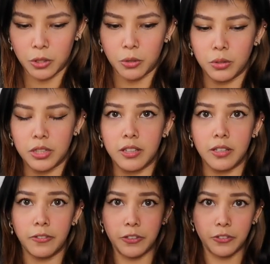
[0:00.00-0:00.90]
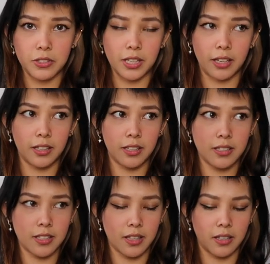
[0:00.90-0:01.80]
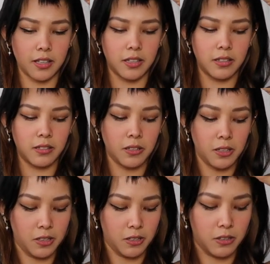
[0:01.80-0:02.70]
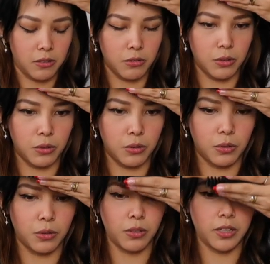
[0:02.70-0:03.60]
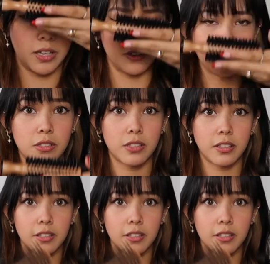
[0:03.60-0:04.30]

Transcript: hold it there for a few seconds, and then roll it out.